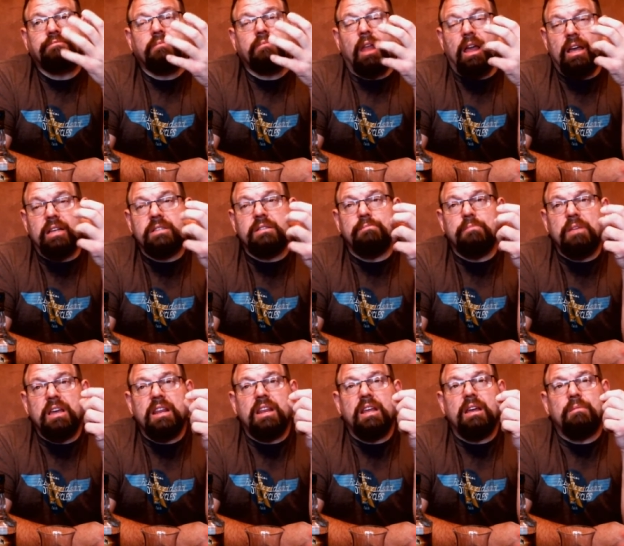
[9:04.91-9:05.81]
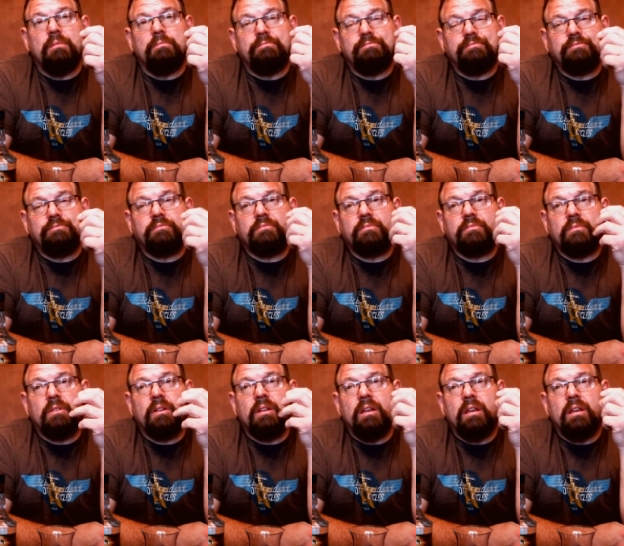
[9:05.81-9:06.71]
That's medium,
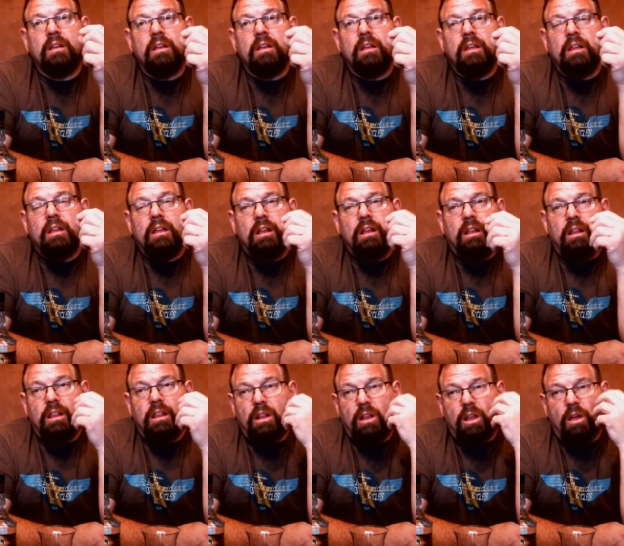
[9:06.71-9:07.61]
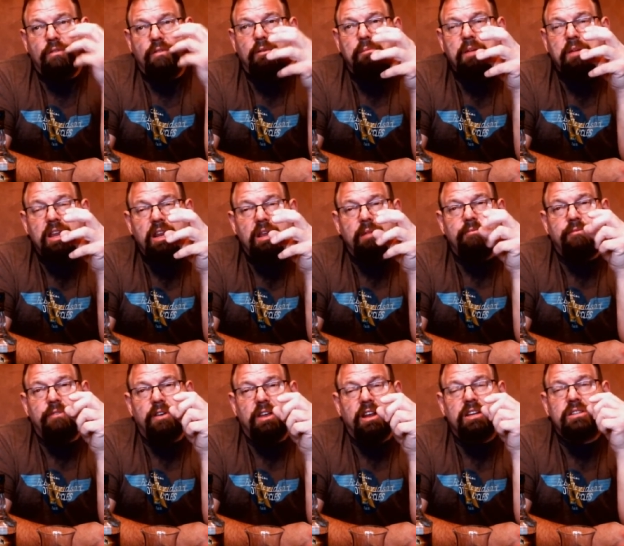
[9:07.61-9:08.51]
little over medium
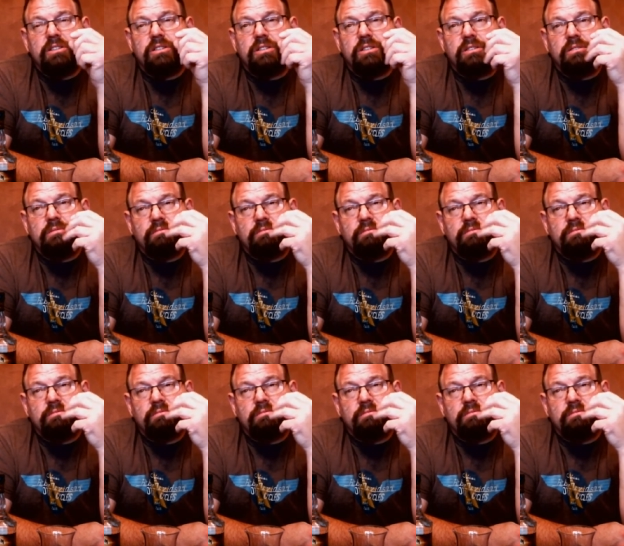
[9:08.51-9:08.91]
finish.